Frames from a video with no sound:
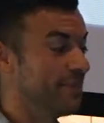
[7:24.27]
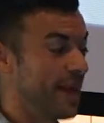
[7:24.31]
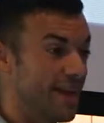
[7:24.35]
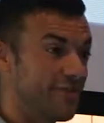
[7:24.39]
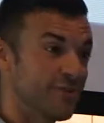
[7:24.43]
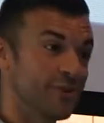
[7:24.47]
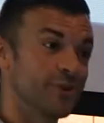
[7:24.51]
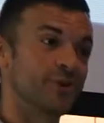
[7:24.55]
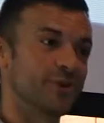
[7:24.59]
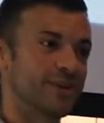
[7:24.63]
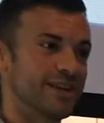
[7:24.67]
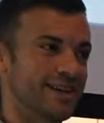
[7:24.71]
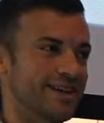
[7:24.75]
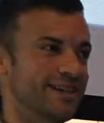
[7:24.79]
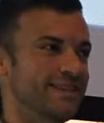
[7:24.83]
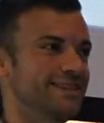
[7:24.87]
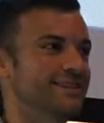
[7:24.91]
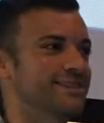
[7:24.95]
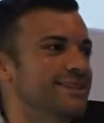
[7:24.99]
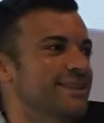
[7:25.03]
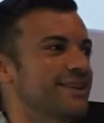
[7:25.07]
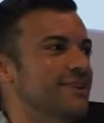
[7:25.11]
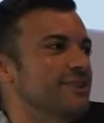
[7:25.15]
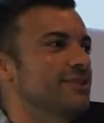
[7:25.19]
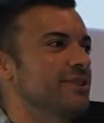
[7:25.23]
Evergreen
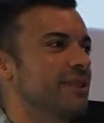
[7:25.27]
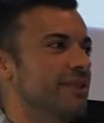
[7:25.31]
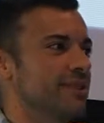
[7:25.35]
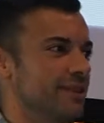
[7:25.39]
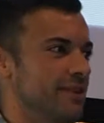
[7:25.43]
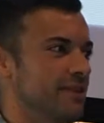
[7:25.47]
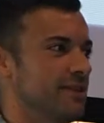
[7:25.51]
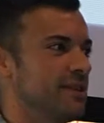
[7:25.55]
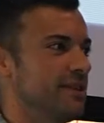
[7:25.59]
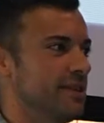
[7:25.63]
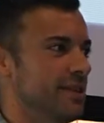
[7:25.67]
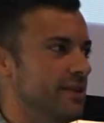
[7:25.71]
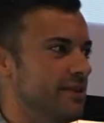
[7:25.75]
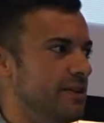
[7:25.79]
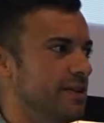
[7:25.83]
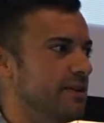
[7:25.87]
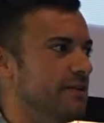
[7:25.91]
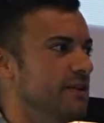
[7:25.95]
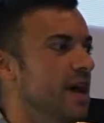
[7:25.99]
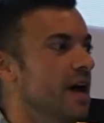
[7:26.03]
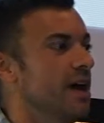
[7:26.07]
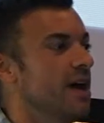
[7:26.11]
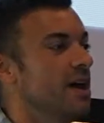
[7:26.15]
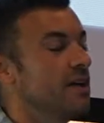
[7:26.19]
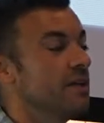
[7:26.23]
is, they're a
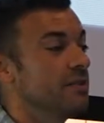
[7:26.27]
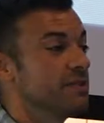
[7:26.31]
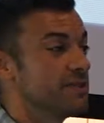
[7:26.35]
leader.